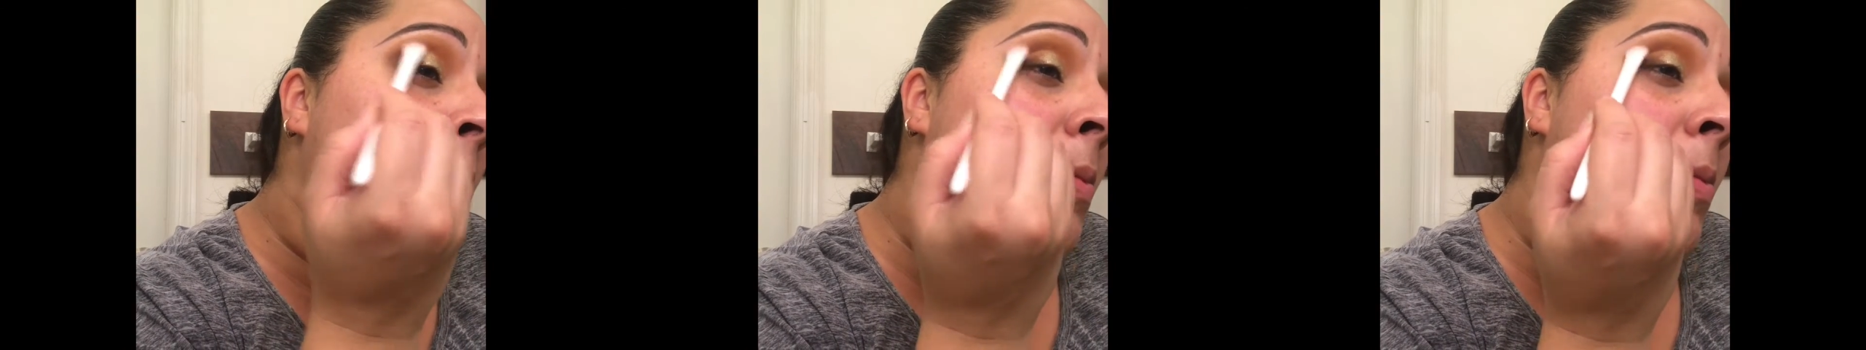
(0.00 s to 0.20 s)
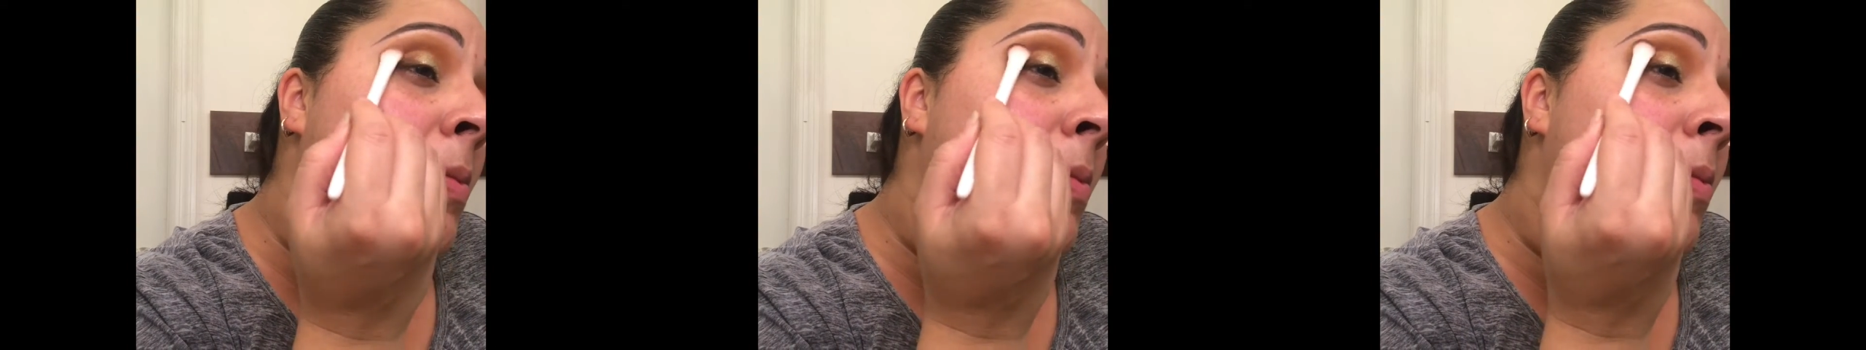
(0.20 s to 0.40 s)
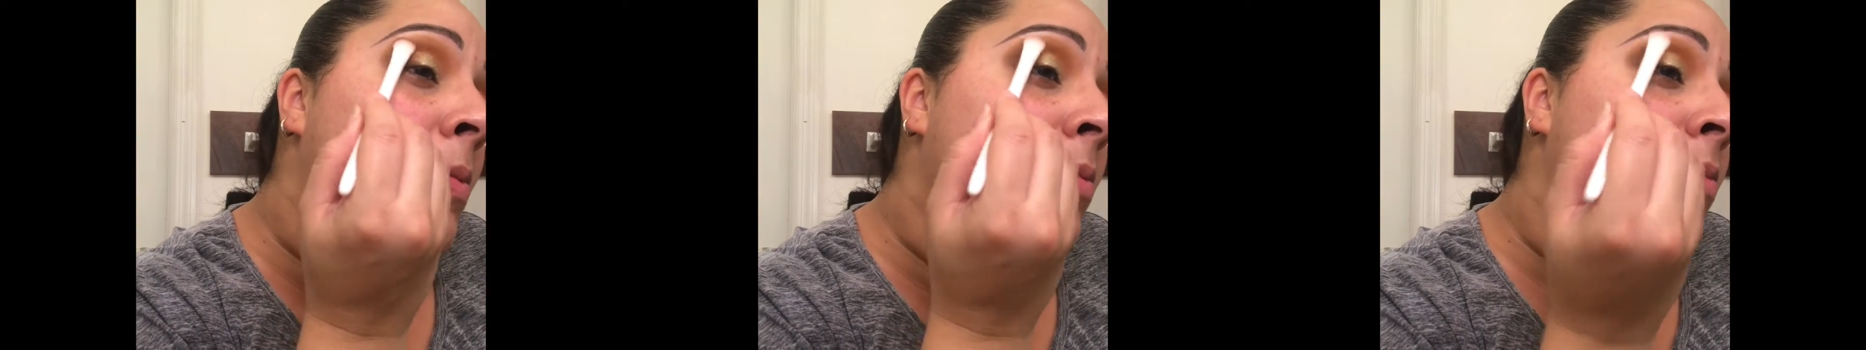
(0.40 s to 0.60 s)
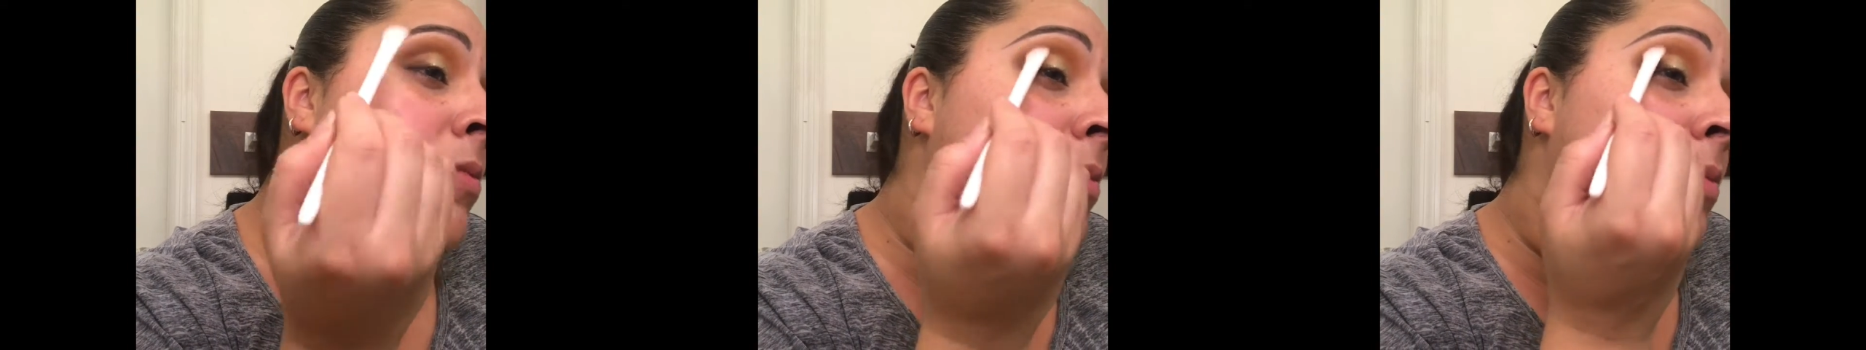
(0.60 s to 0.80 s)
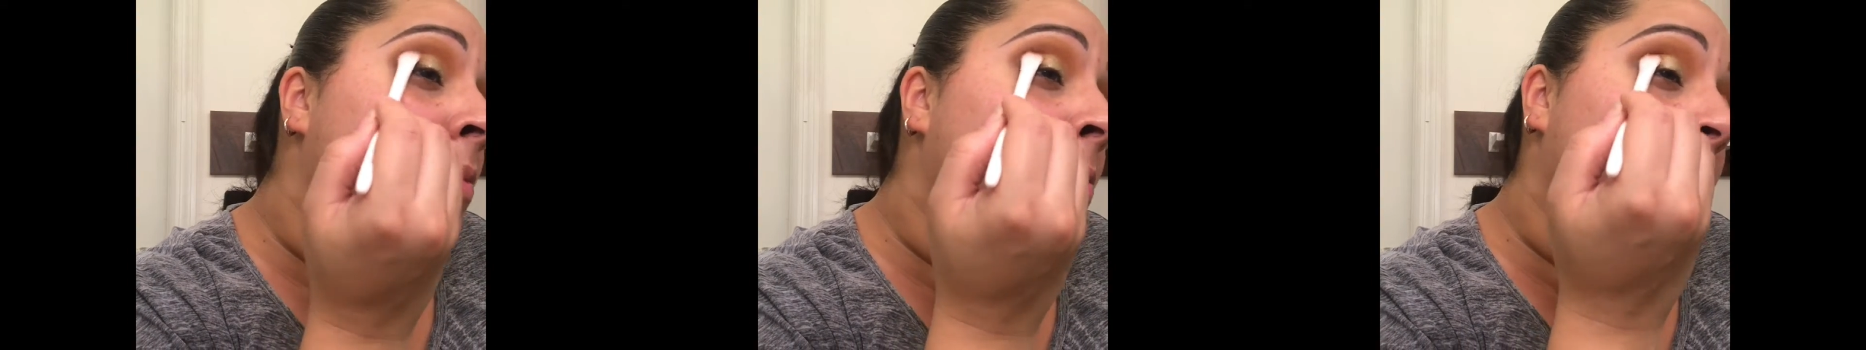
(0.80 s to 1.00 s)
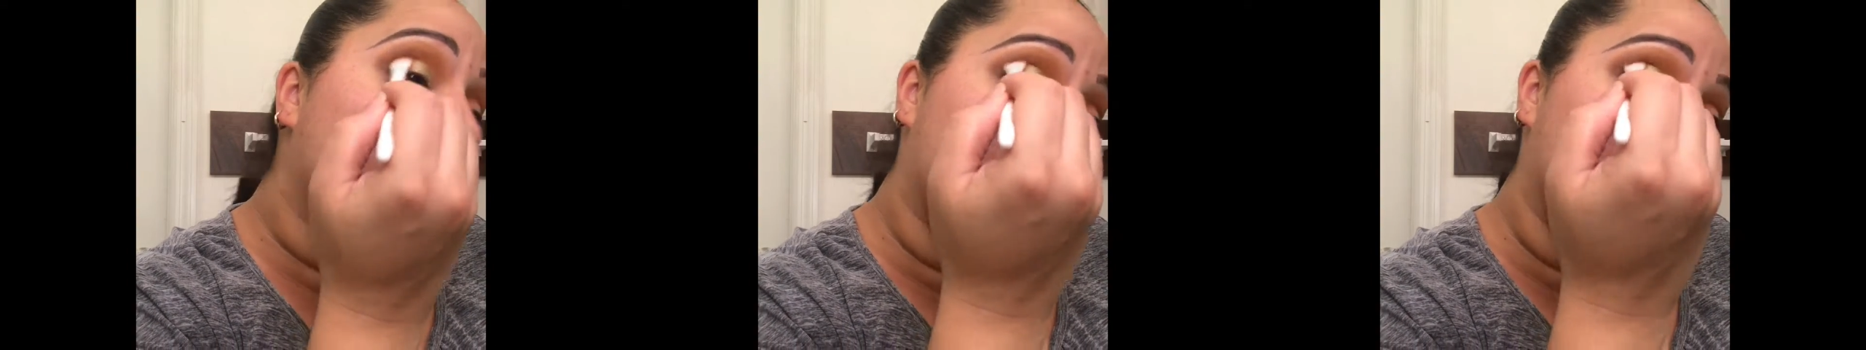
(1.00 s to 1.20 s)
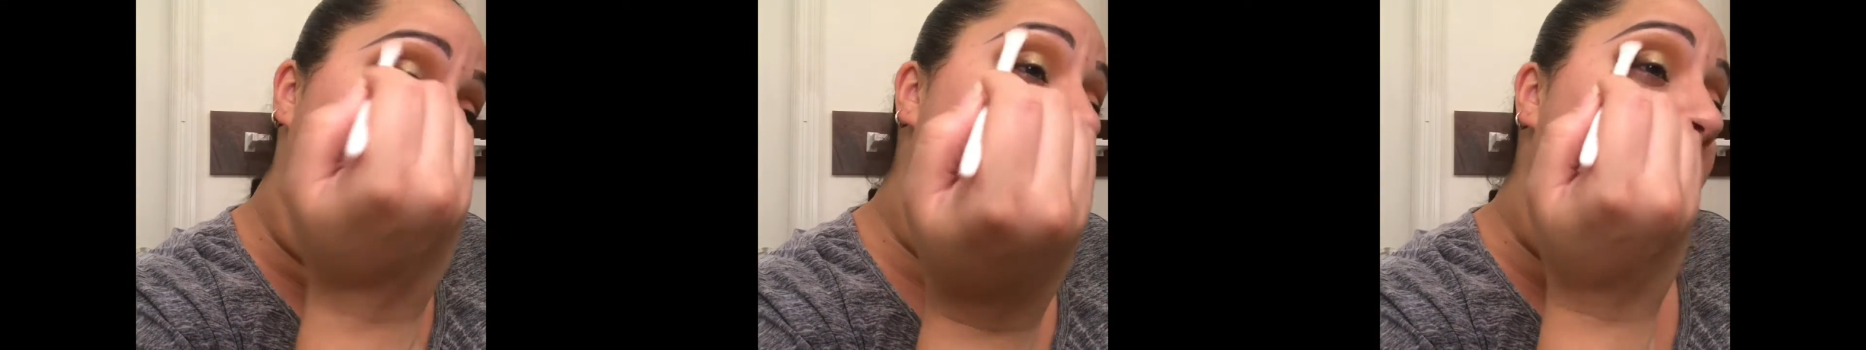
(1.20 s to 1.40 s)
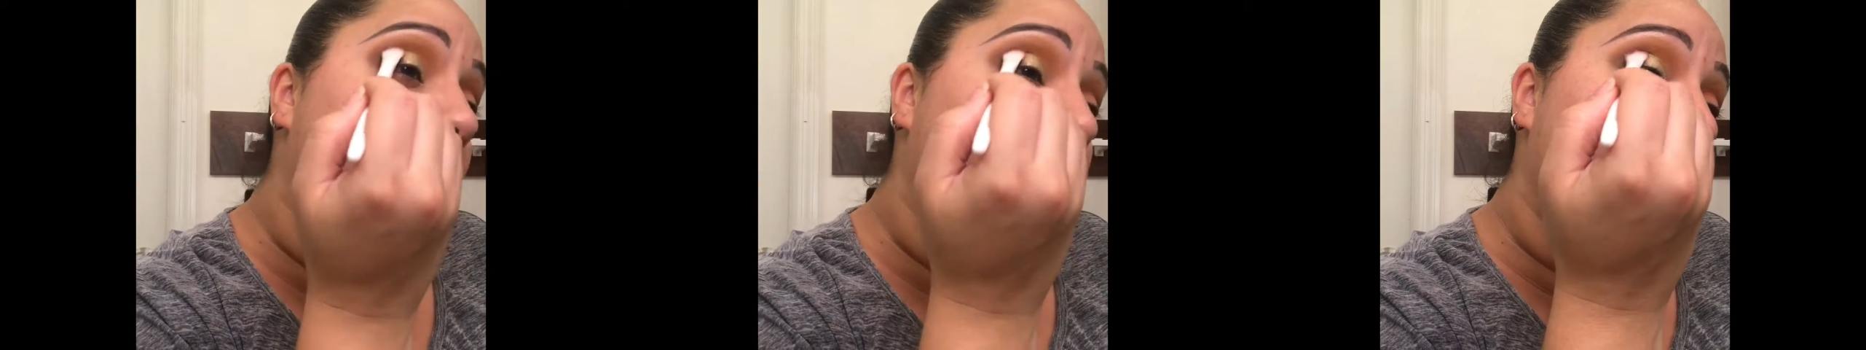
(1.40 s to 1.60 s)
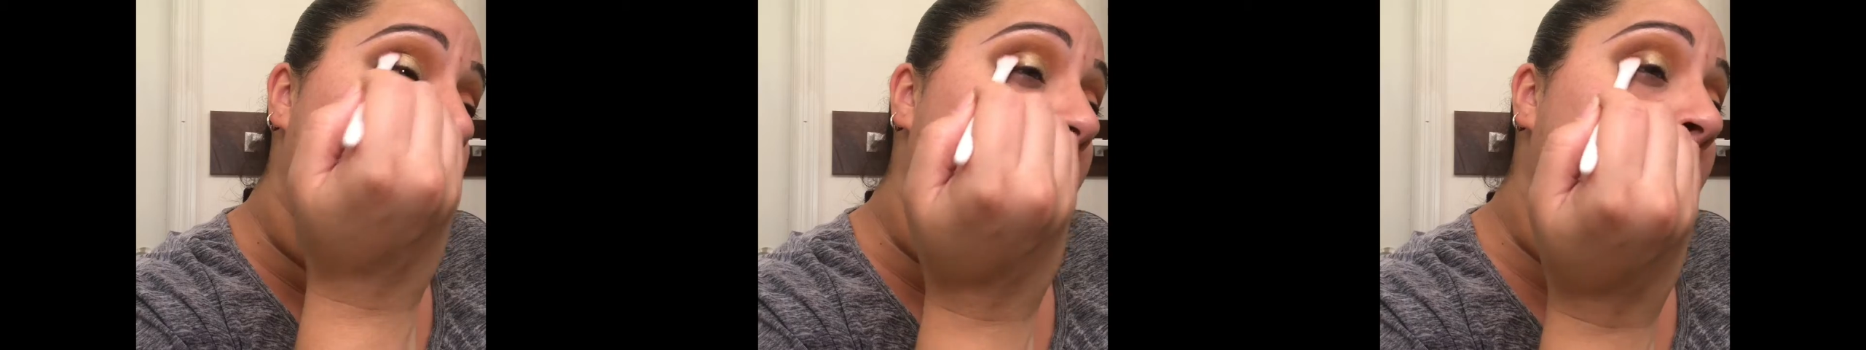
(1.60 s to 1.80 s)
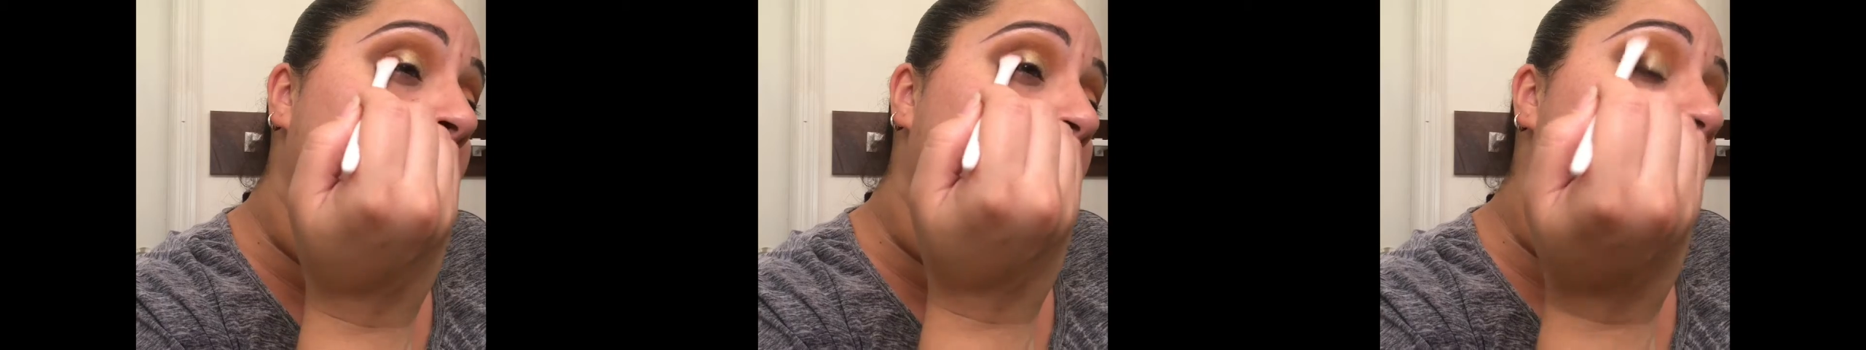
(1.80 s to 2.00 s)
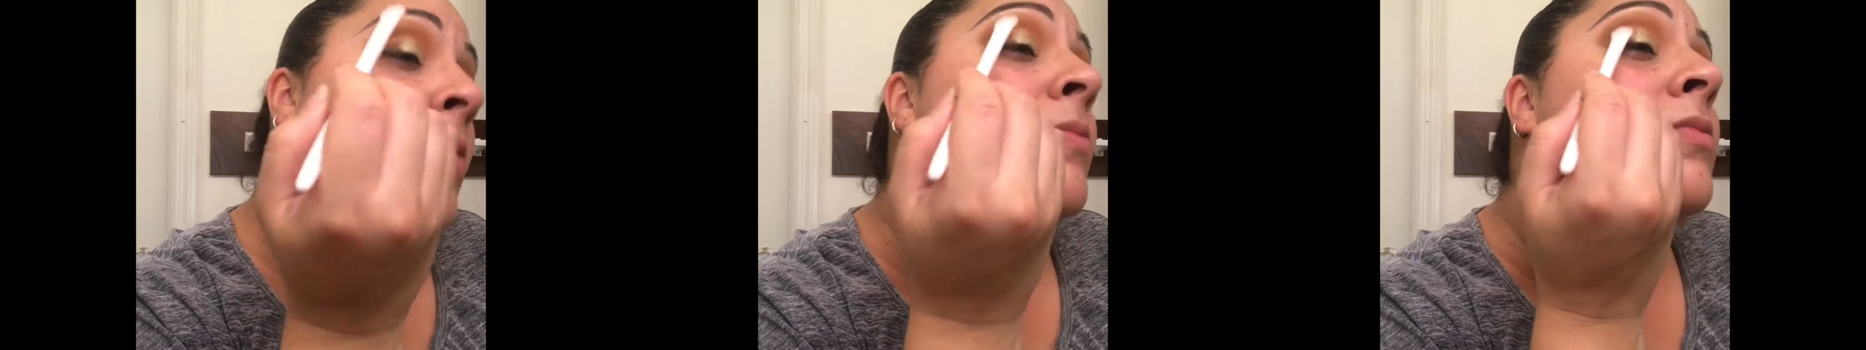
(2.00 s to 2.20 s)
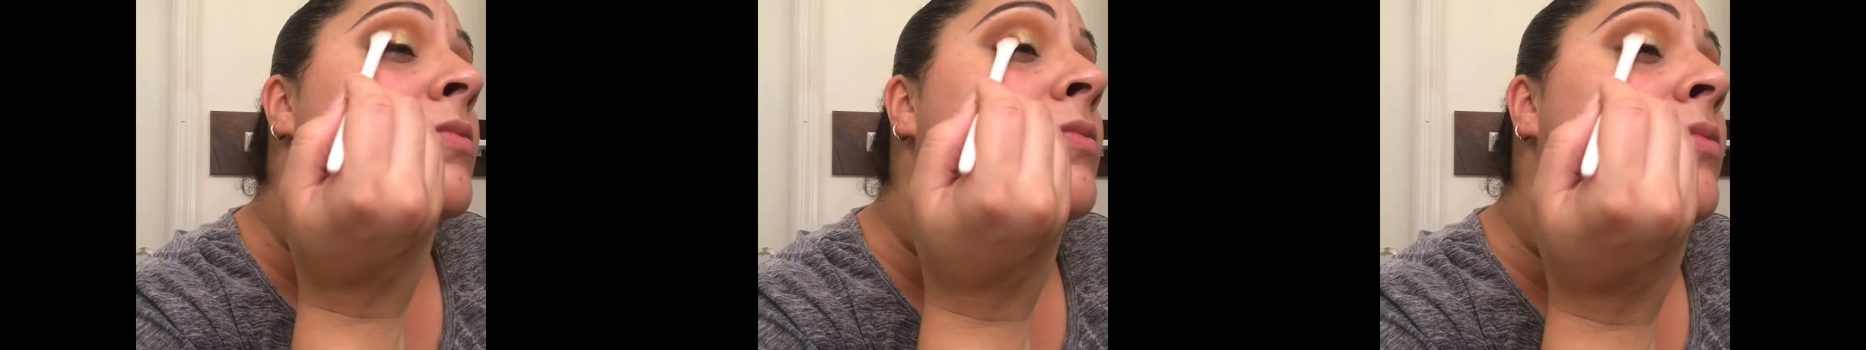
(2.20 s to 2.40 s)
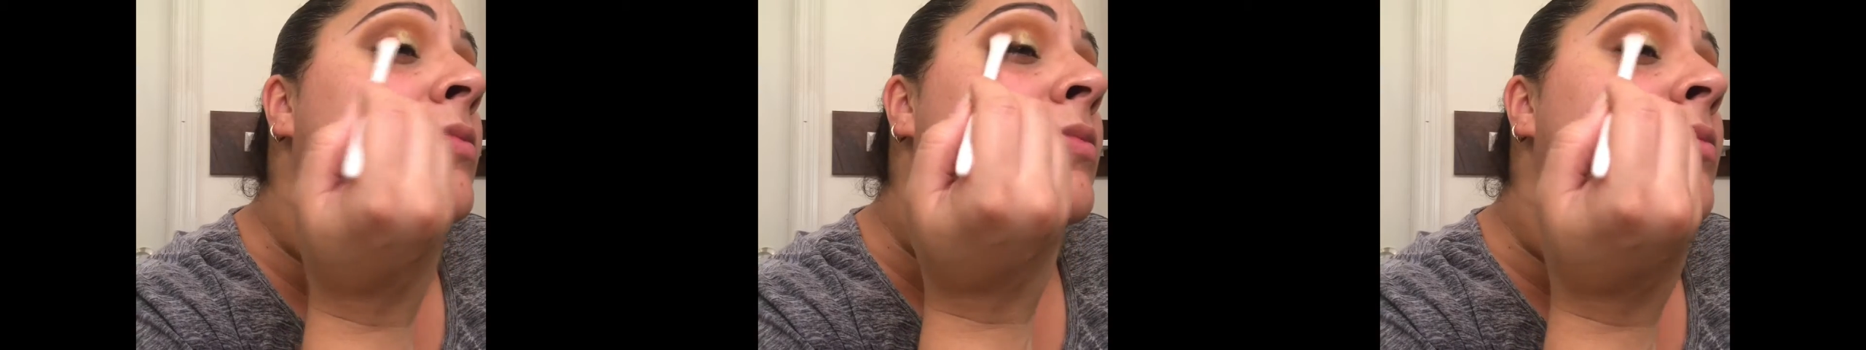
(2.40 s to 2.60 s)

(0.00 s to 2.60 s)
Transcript: and I'm just going to build that color,